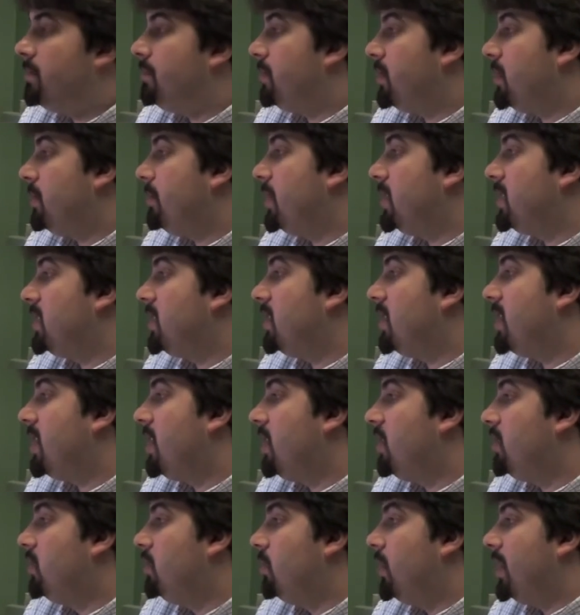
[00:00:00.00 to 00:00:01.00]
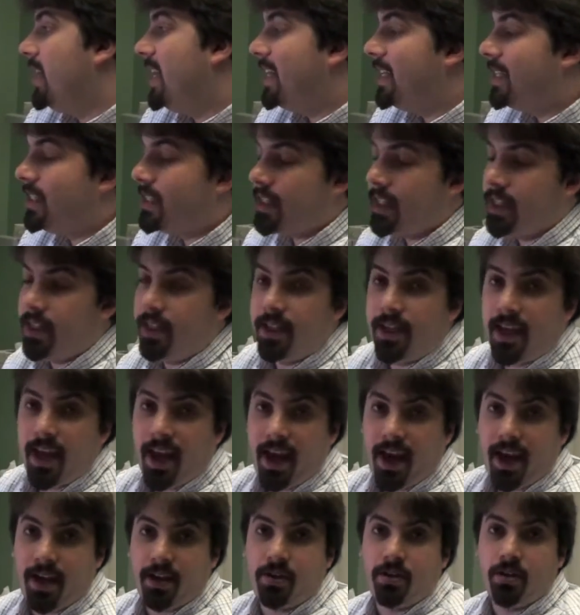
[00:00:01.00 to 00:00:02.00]
pretty much do an instant
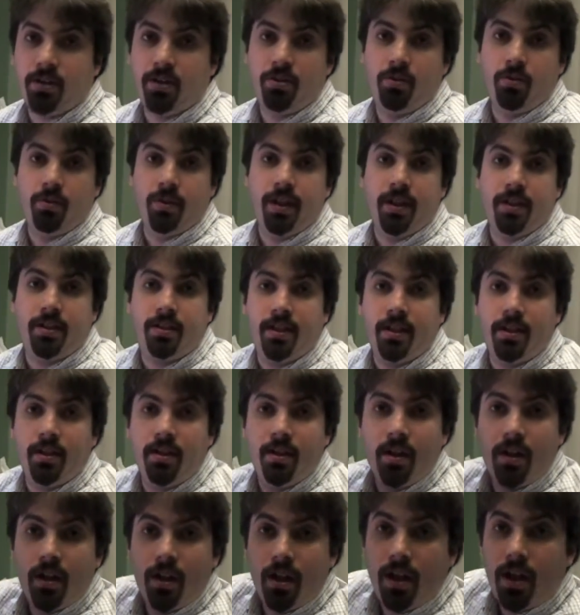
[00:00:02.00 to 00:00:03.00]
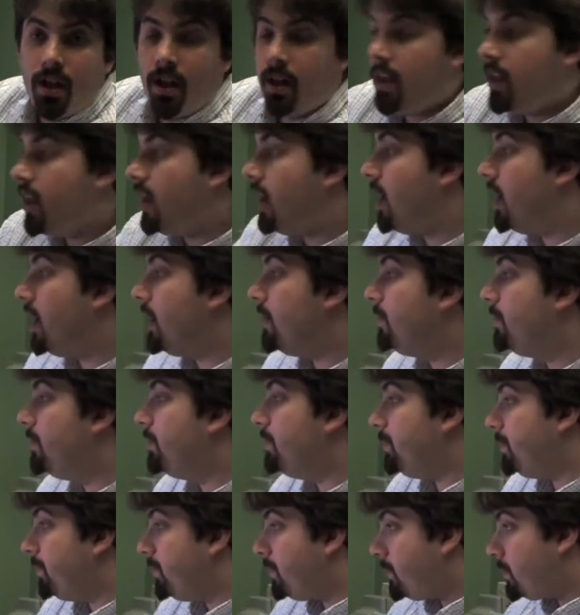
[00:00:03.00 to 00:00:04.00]
cache, do an instant
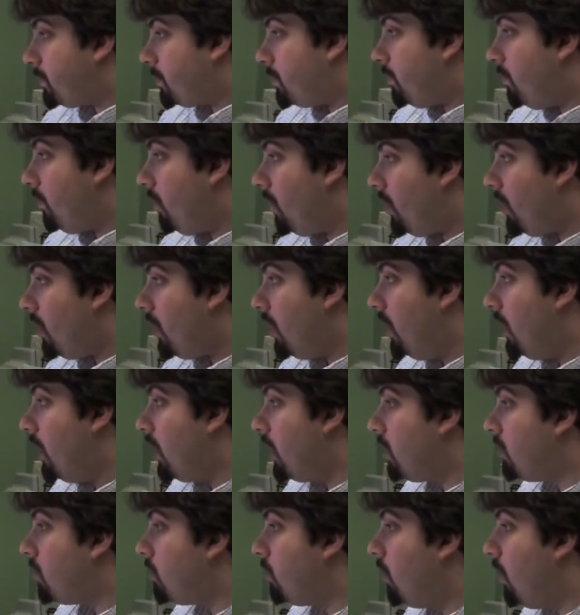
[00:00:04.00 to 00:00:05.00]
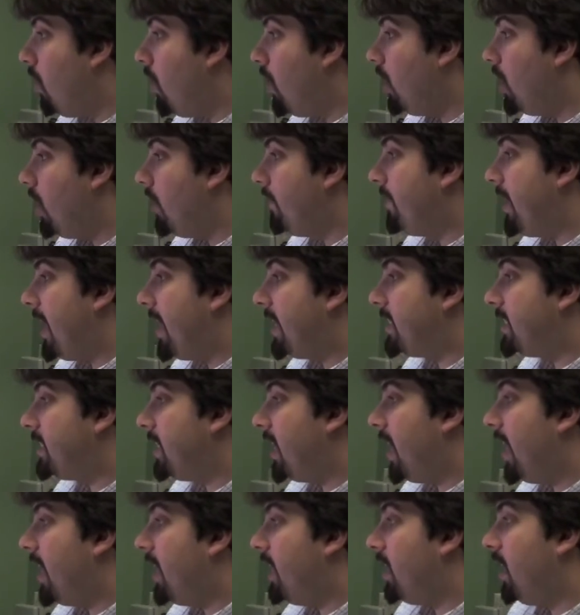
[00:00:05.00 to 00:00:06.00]
crawl of that
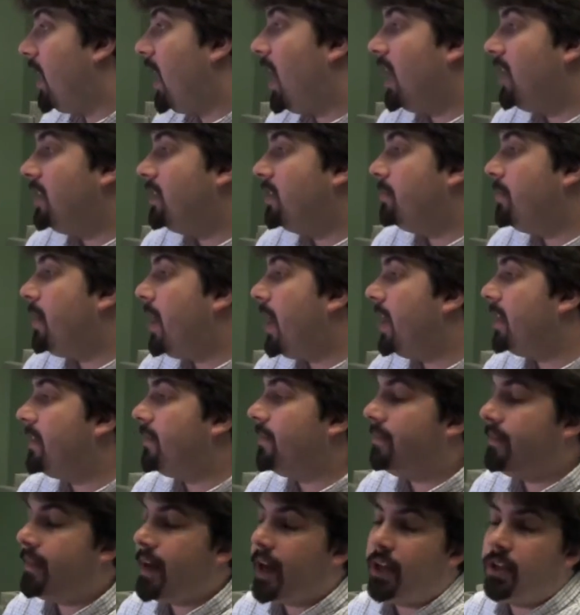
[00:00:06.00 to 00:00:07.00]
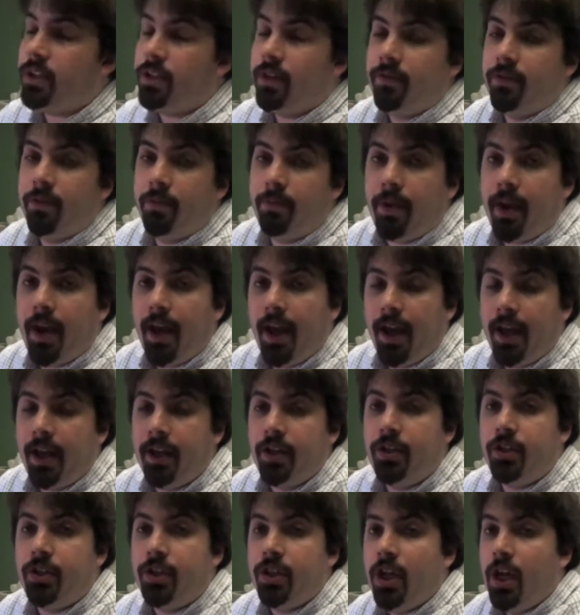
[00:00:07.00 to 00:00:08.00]
site, an on-demand fetch of the
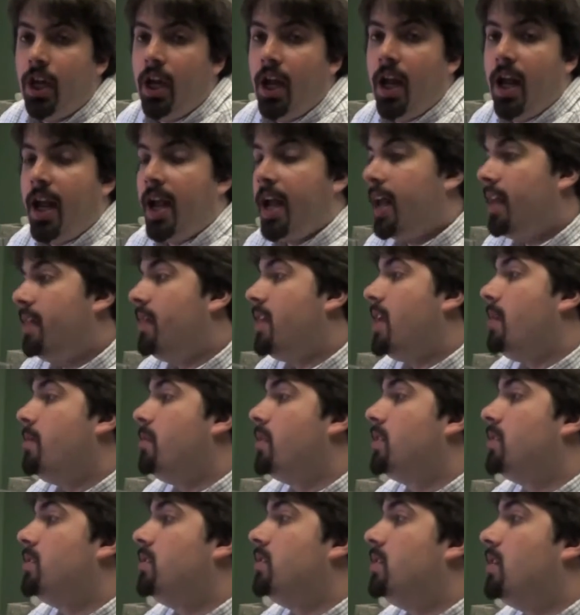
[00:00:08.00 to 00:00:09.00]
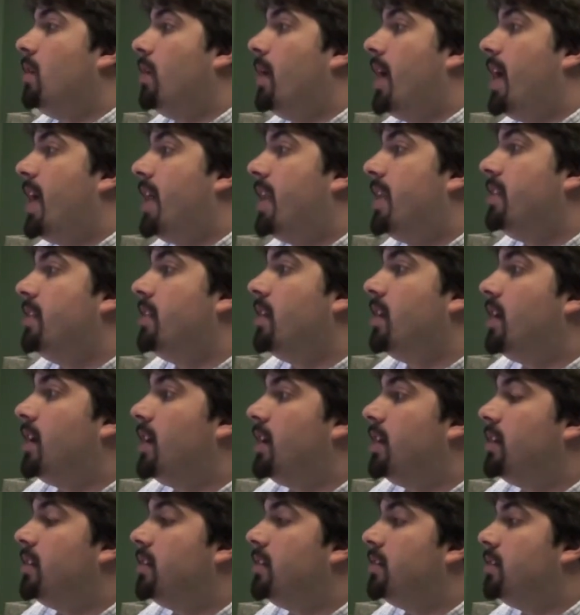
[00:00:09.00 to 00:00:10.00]
page, and they would go ahead
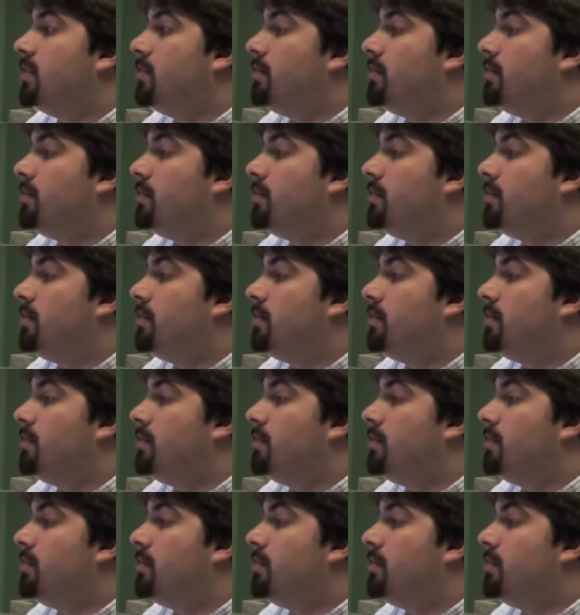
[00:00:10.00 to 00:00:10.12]
and